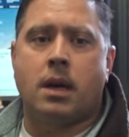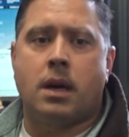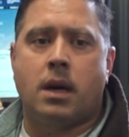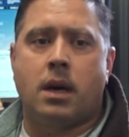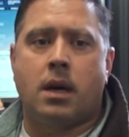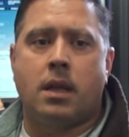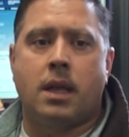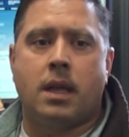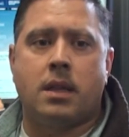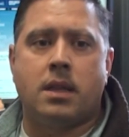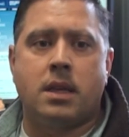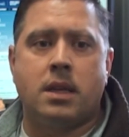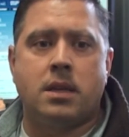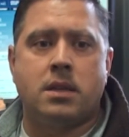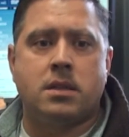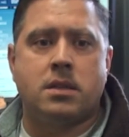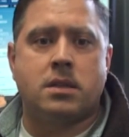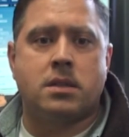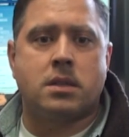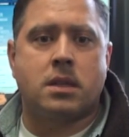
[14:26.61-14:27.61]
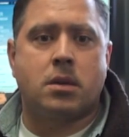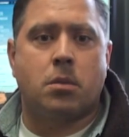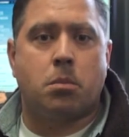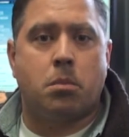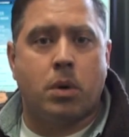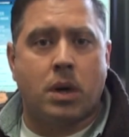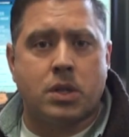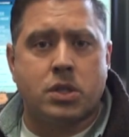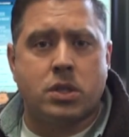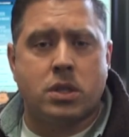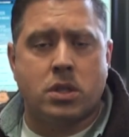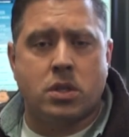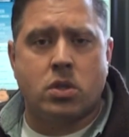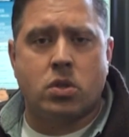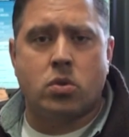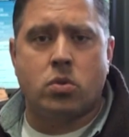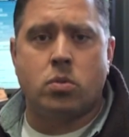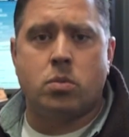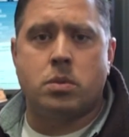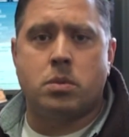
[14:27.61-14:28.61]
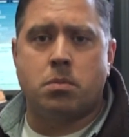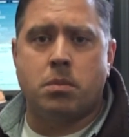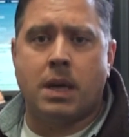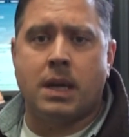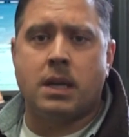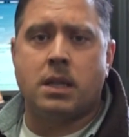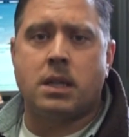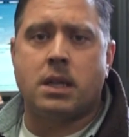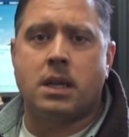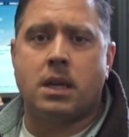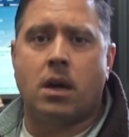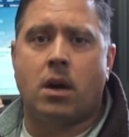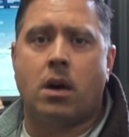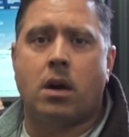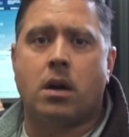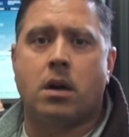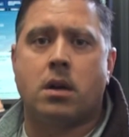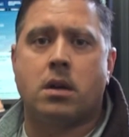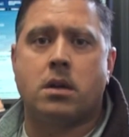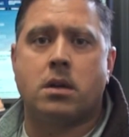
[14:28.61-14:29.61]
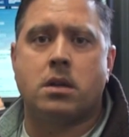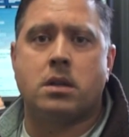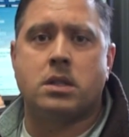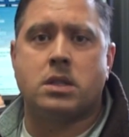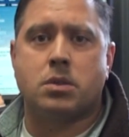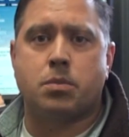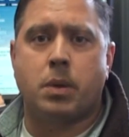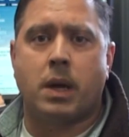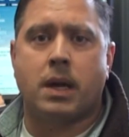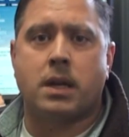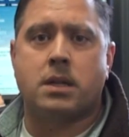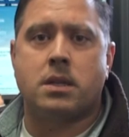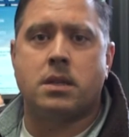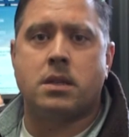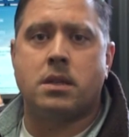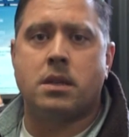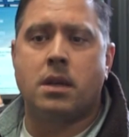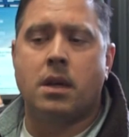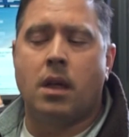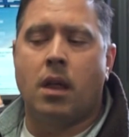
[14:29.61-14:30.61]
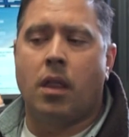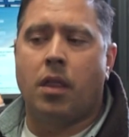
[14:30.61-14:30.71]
That these combustion tubes mainly are inspected